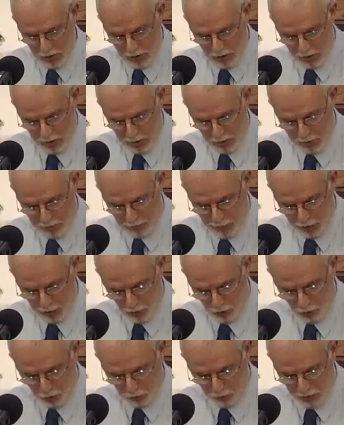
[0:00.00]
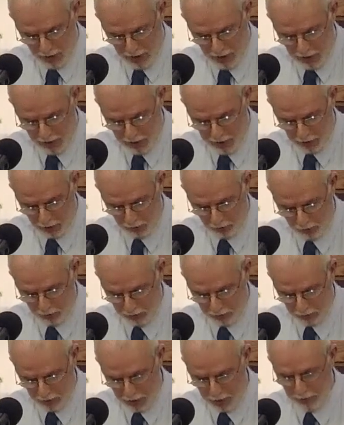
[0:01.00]
Uh, Behold, the hire of
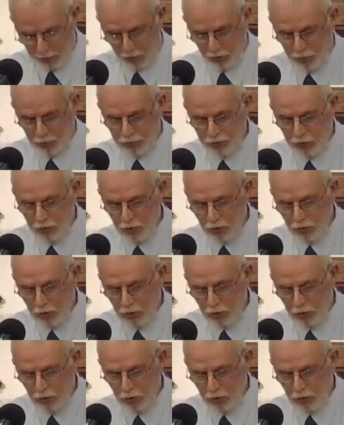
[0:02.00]
the laborers